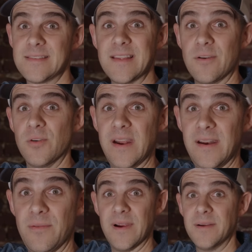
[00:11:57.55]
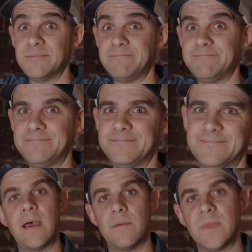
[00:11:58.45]
Not going anywhere.
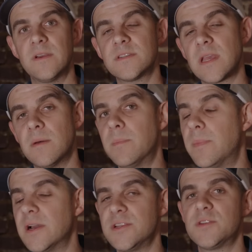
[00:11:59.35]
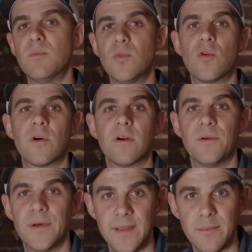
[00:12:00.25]
Now, there's a bunch more
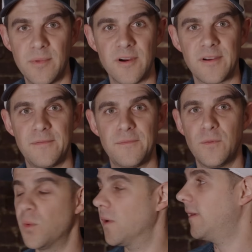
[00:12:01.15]
on the Mark IV,